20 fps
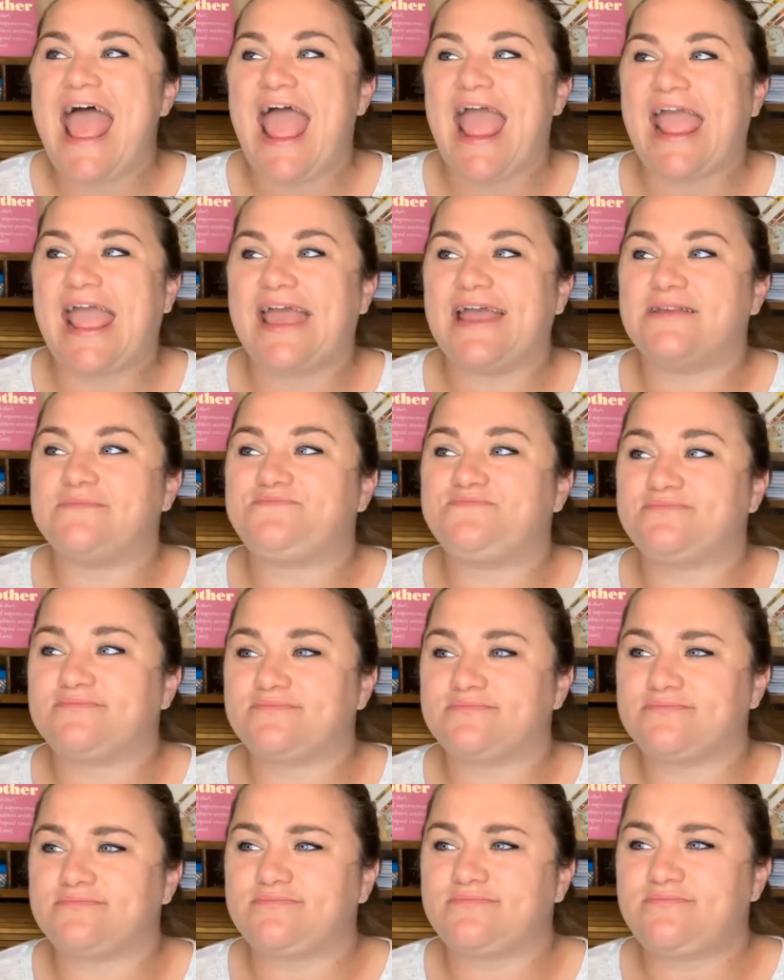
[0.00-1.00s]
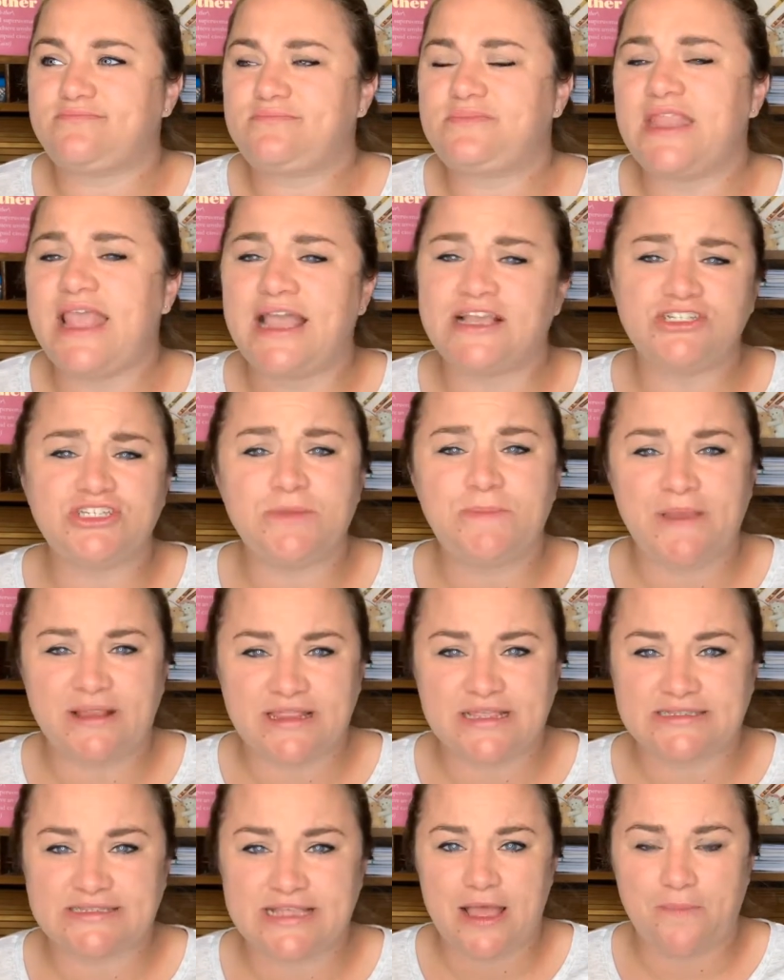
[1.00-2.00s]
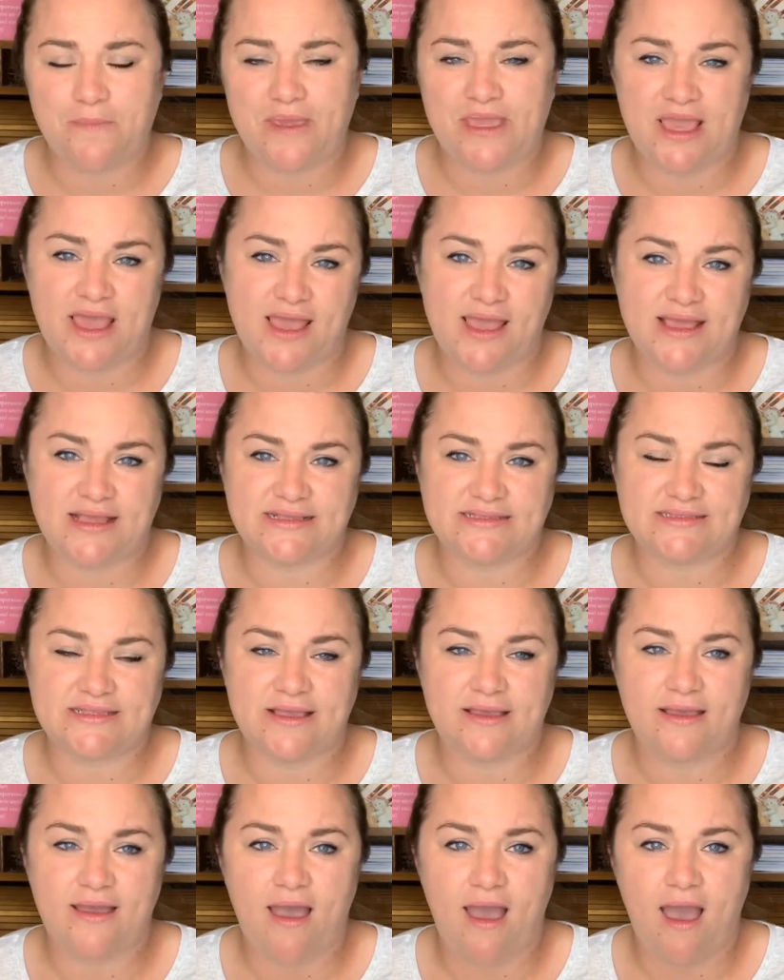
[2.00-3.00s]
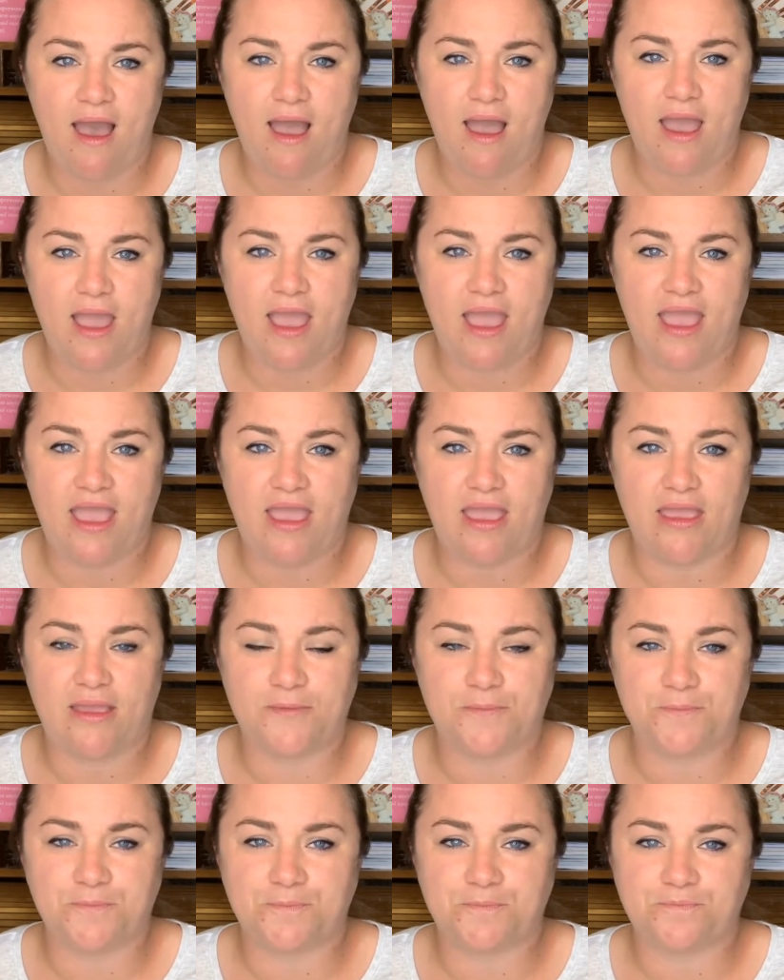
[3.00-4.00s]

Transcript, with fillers: And I actually picked up because I,